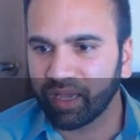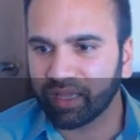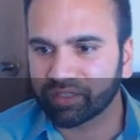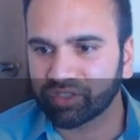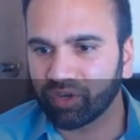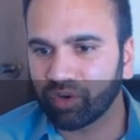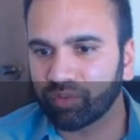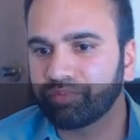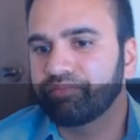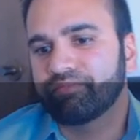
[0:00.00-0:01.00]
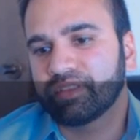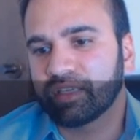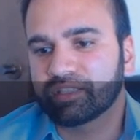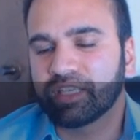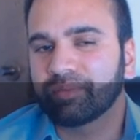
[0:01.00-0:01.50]
And so
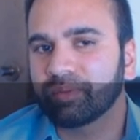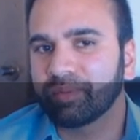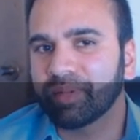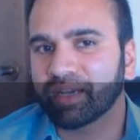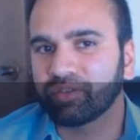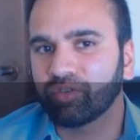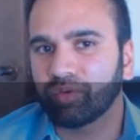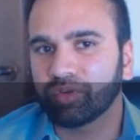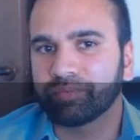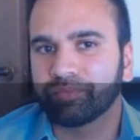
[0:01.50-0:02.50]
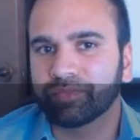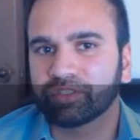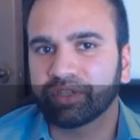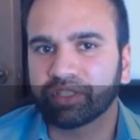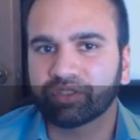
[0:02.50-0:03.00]
things seem to be back to normal.
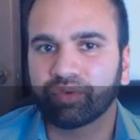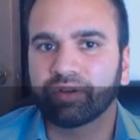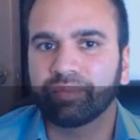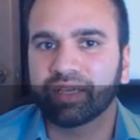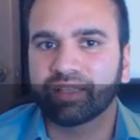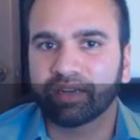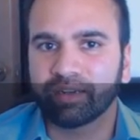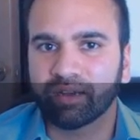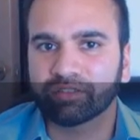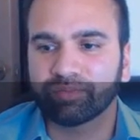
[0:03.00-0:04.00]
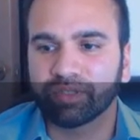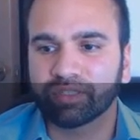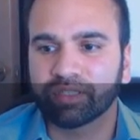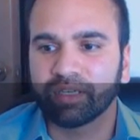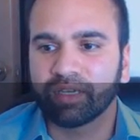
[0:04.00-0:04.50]
So I just wanted to make that announcement.